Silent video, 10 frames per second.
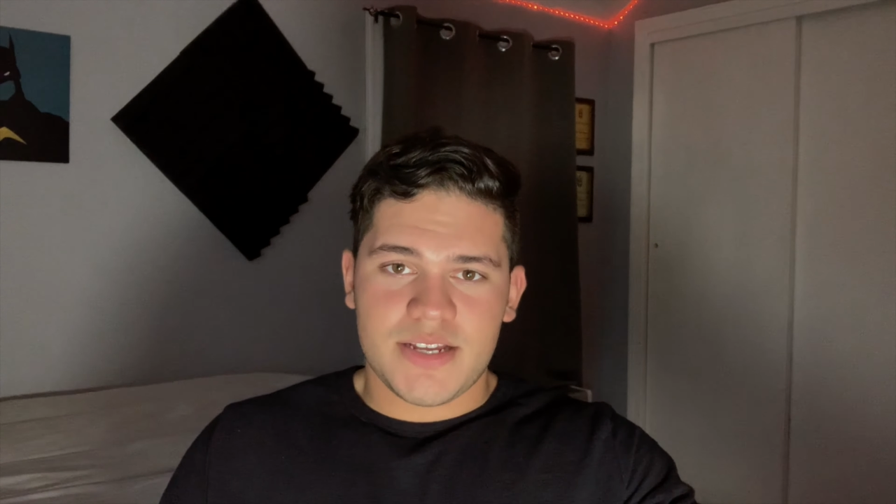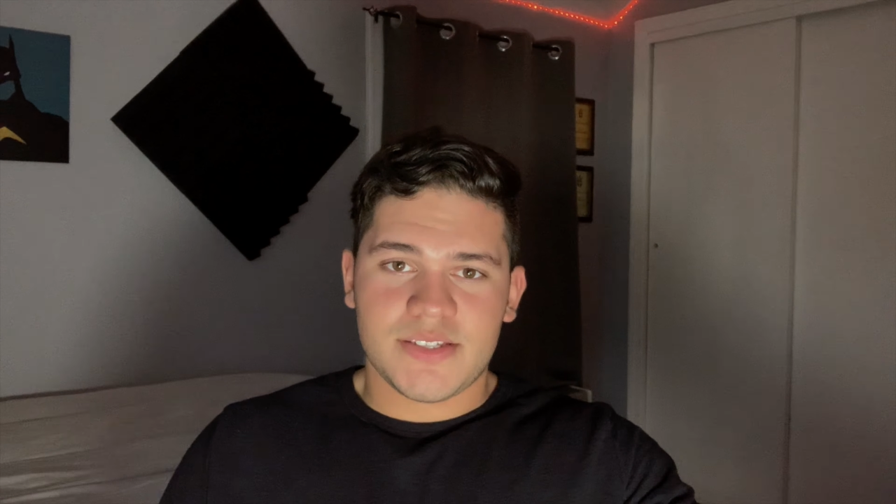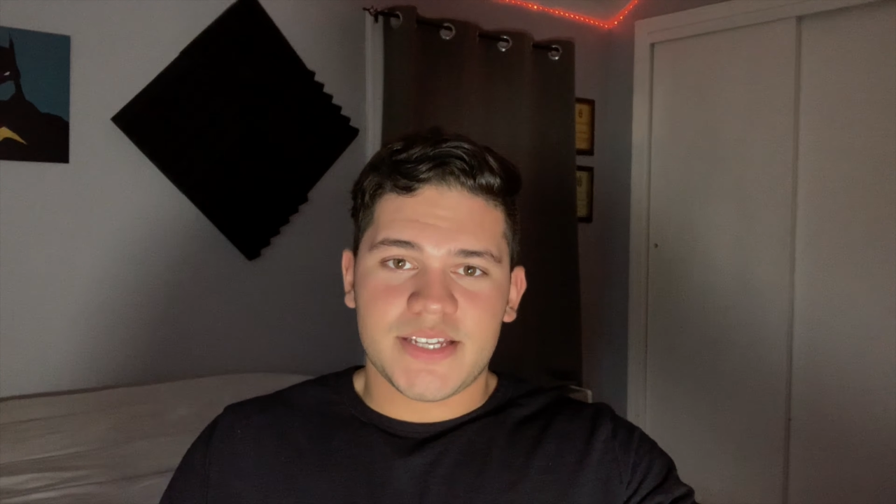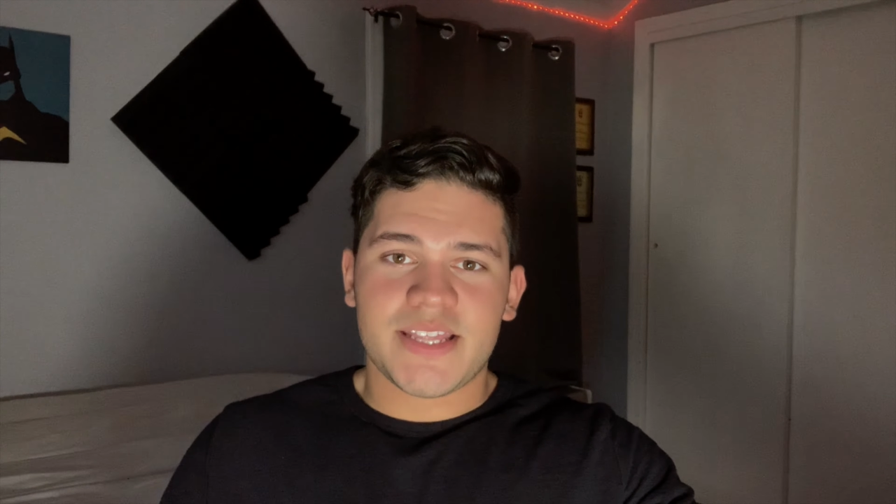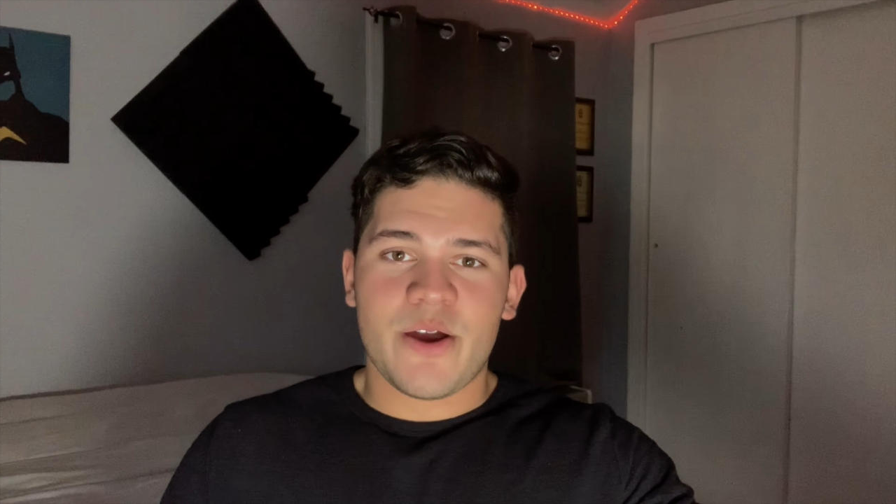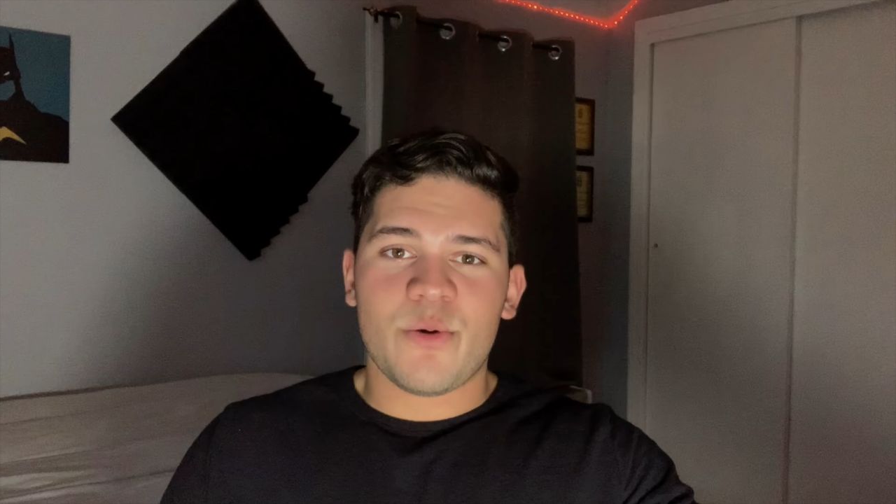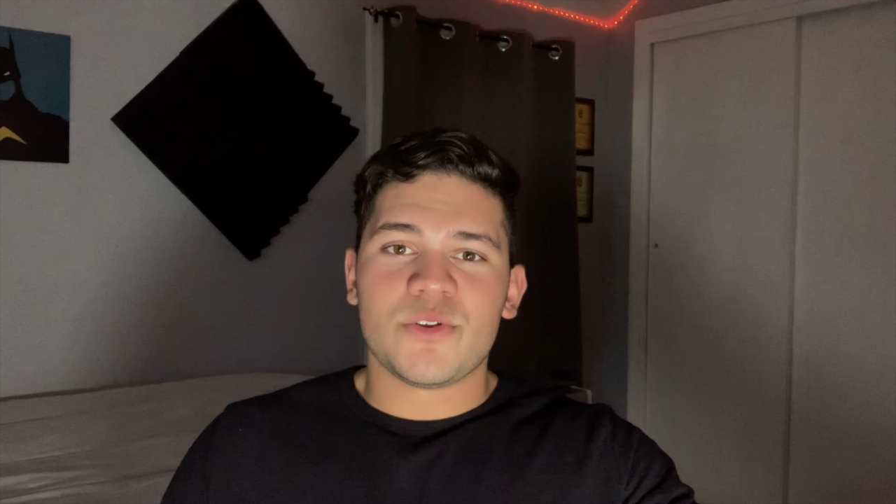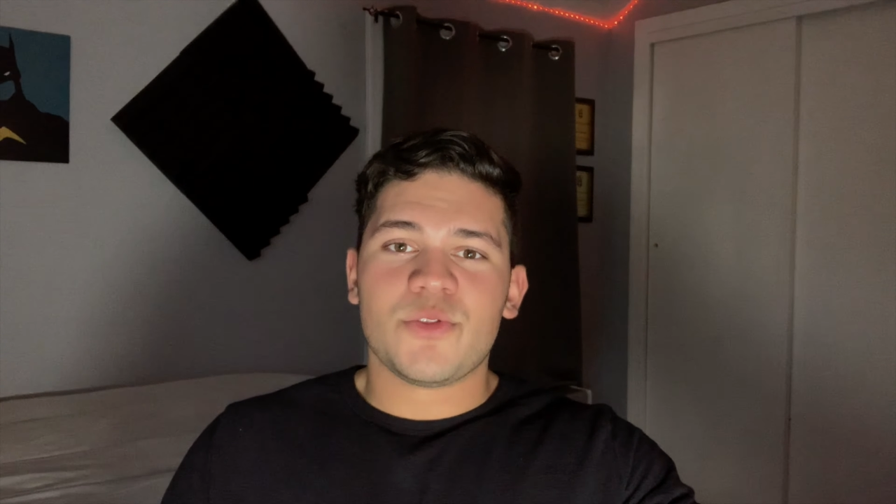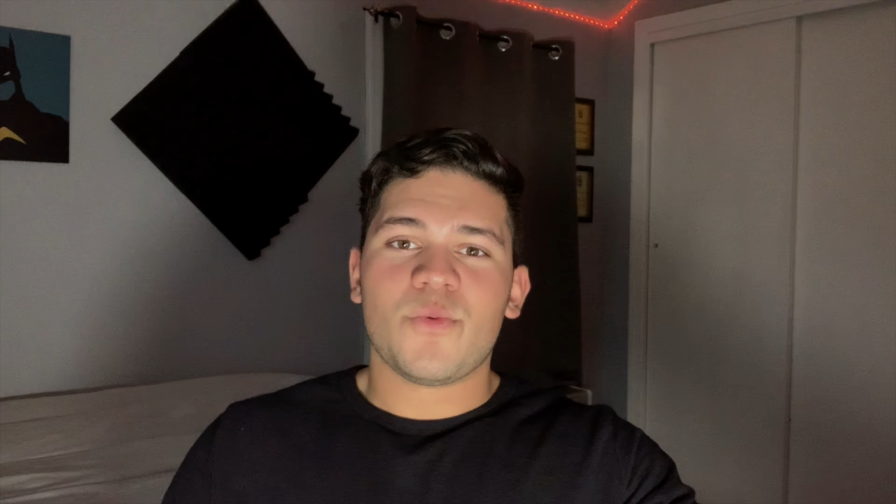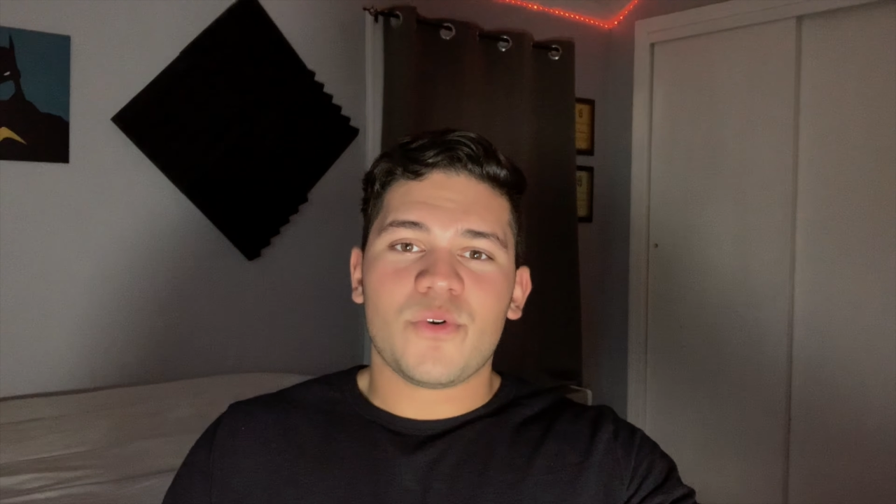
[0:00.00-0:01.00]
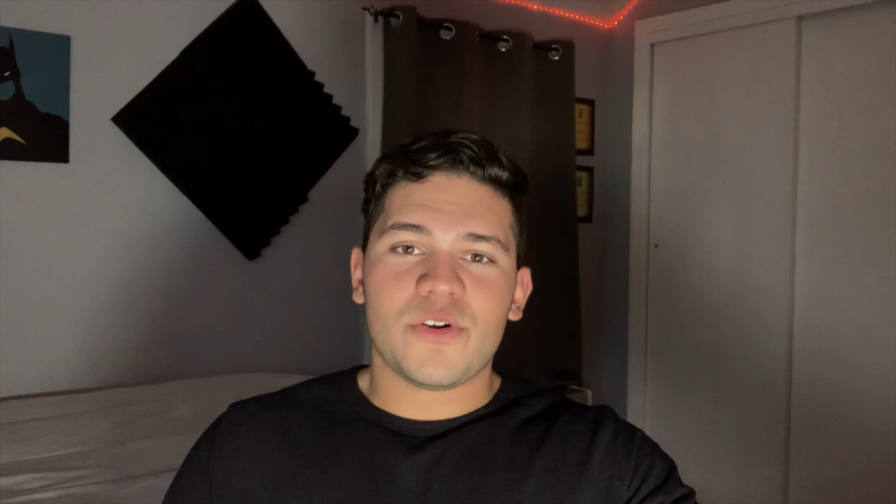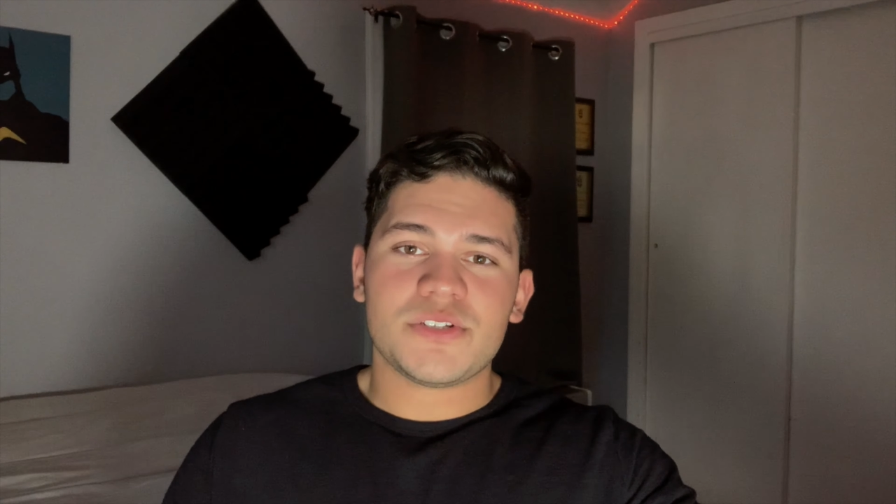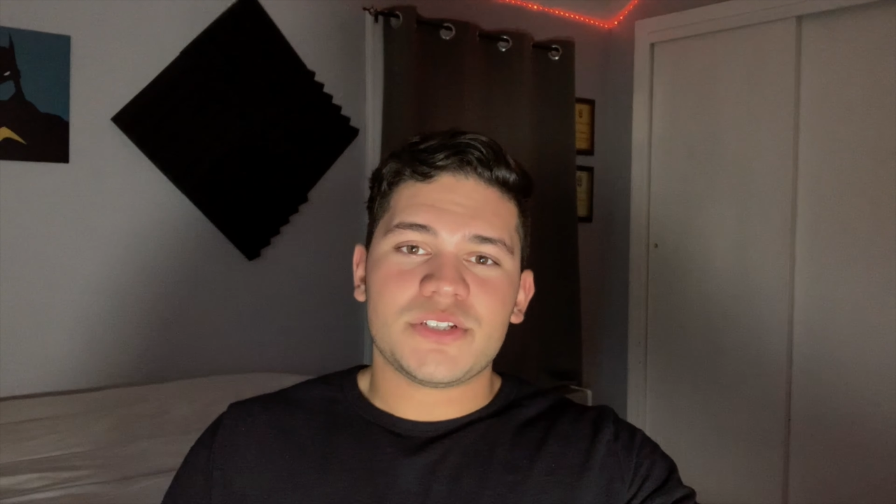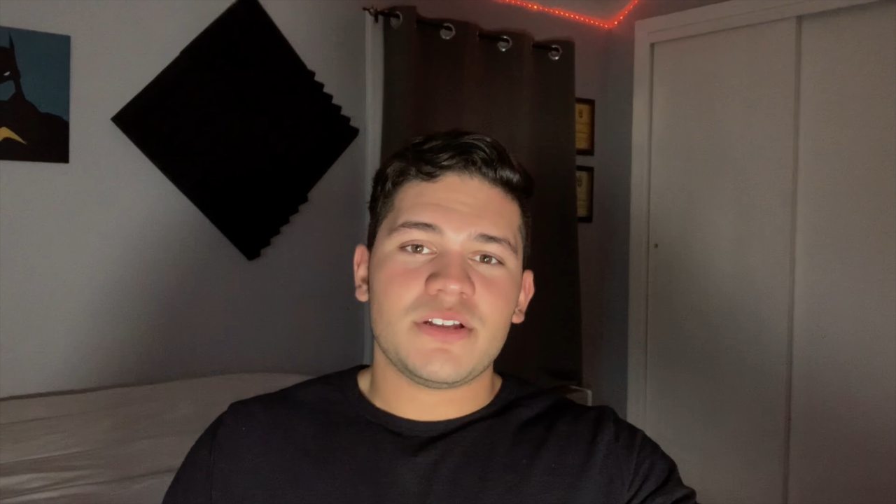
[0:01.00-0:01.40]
Like, they were the worst